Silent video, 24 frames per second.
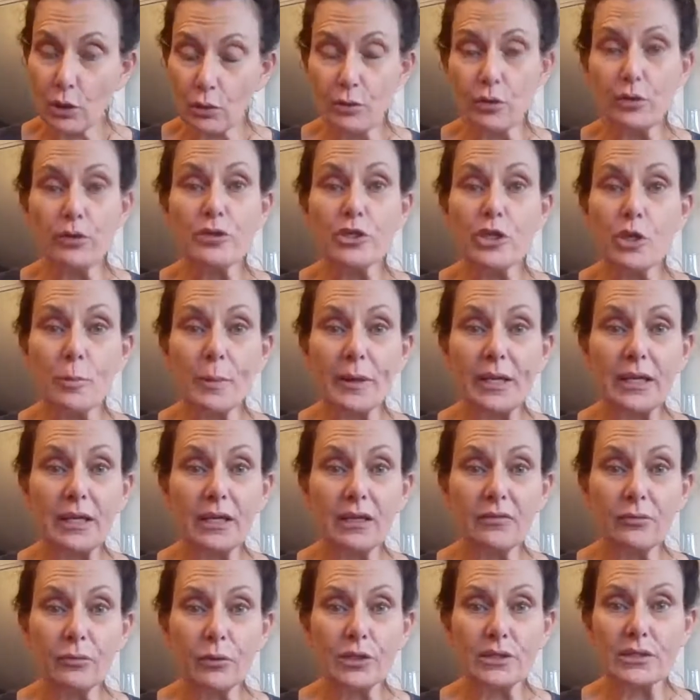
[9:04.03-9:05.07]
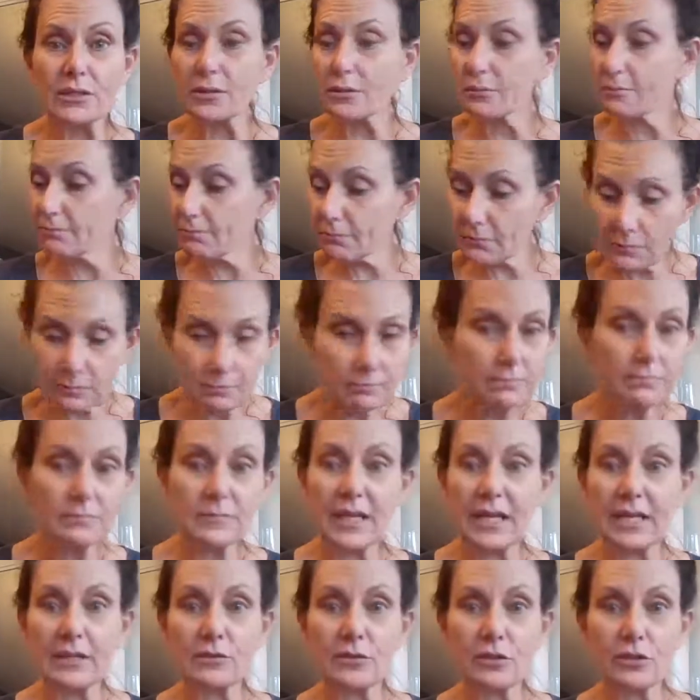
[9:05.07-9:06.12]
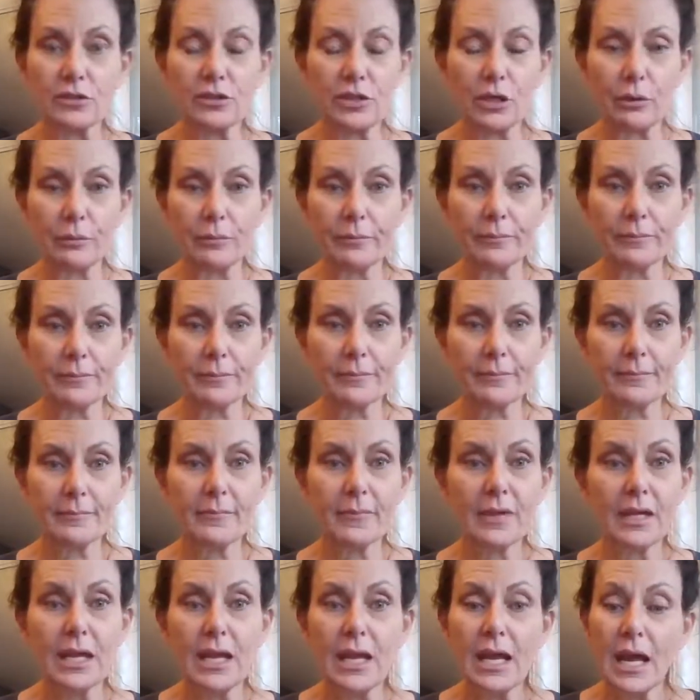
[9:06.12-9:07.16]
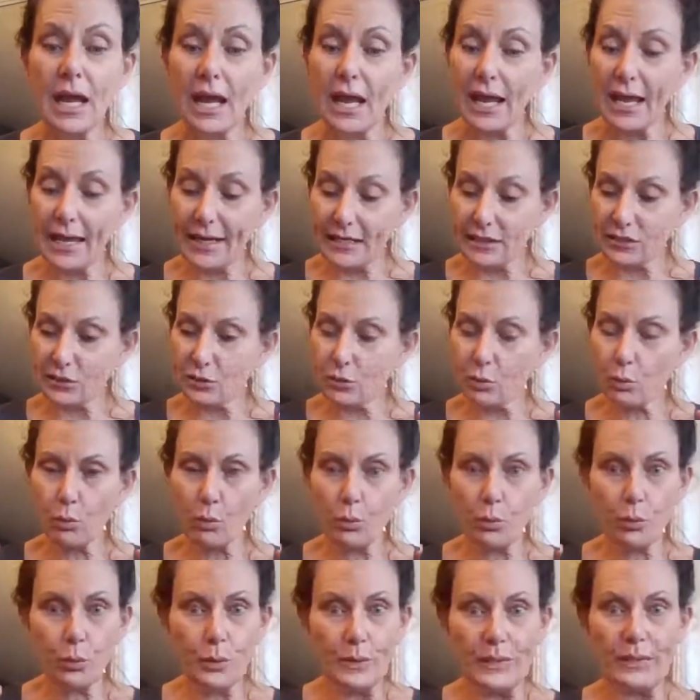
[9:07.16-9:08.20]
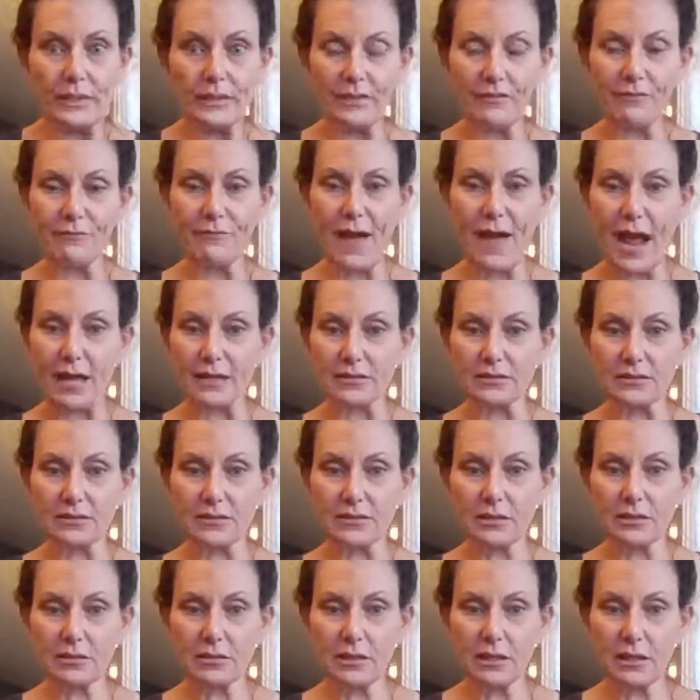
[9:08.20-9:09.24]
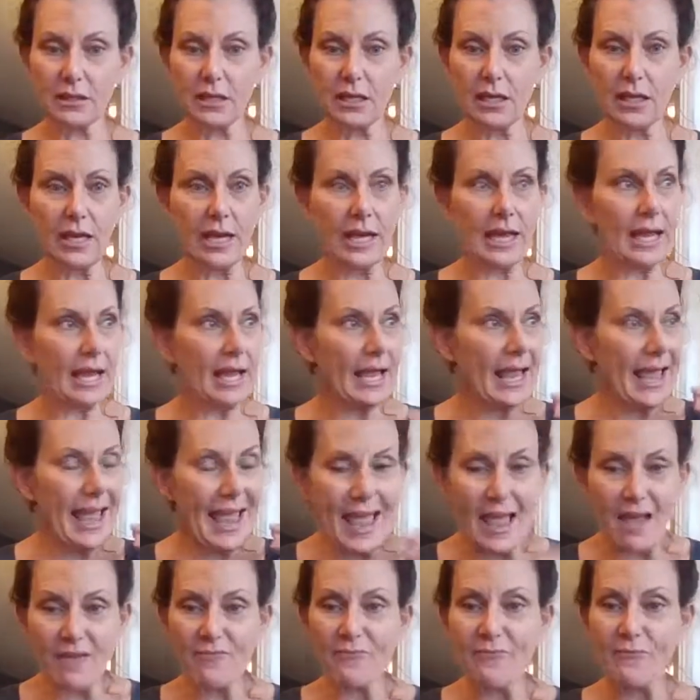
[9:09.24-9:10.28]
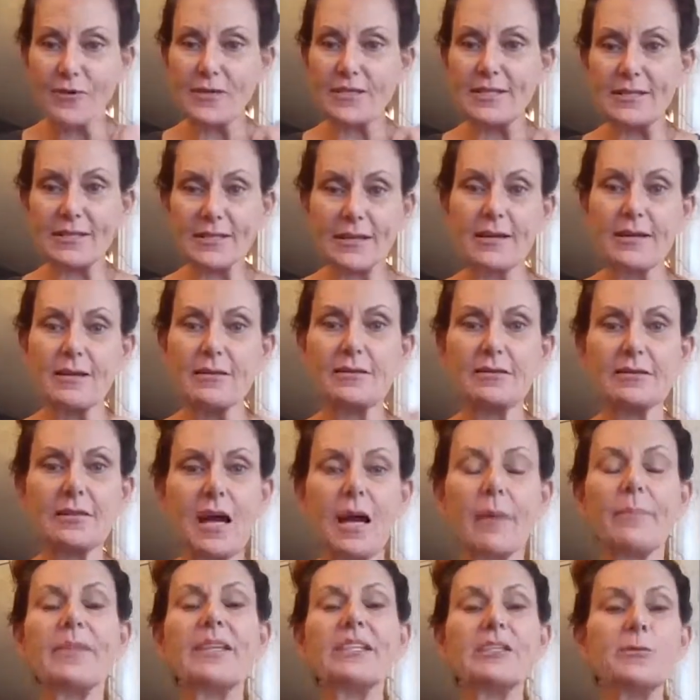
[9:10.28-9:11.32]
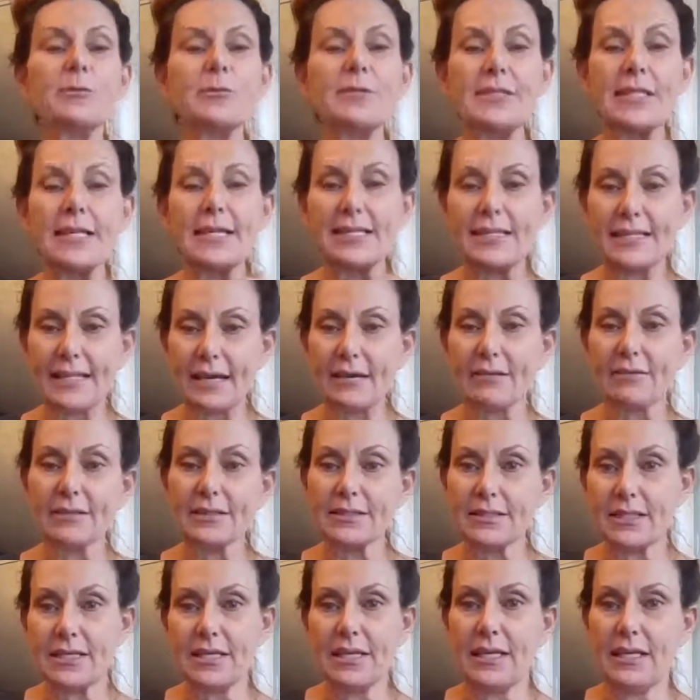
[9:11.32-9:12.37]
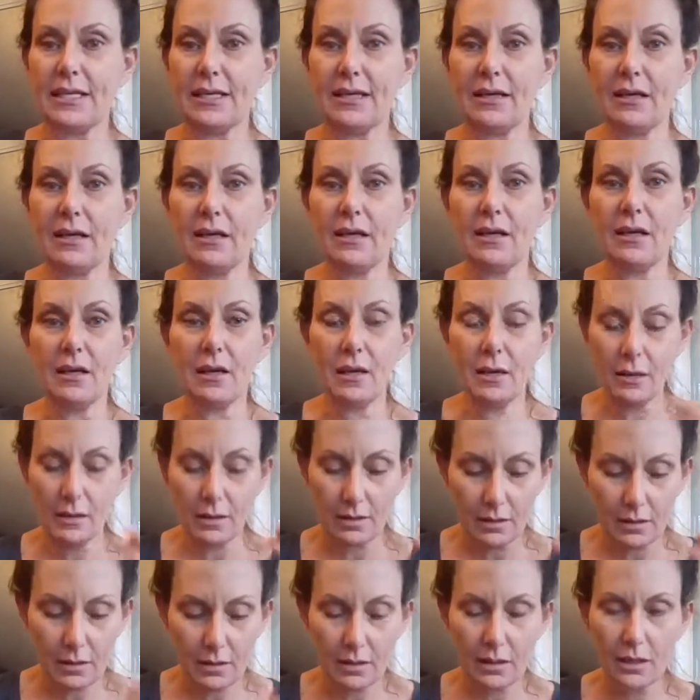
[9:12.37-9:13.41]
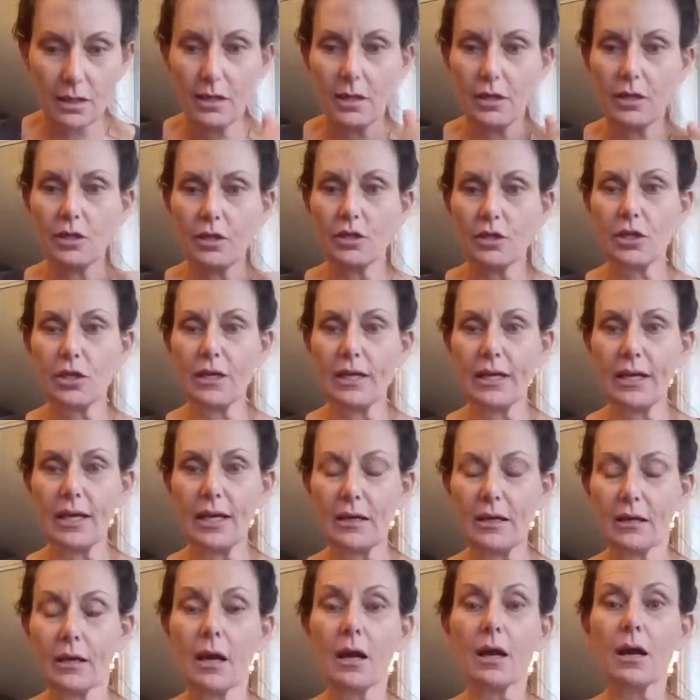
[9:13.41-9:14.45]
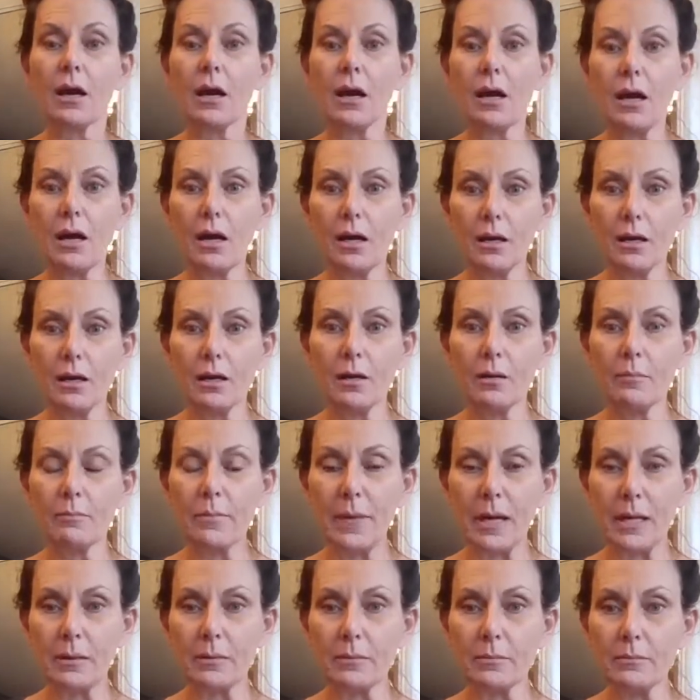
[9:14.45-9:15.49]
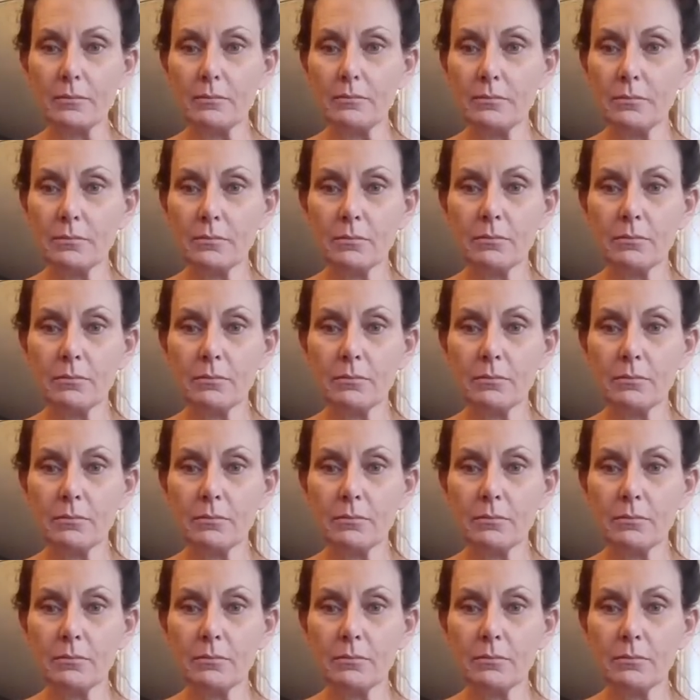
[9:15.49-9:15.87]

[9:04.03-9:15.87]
don't use your big kid voice, the answer is no. And it's really fast. Every single time. This one's a guaranteed. You're going to get, Mom.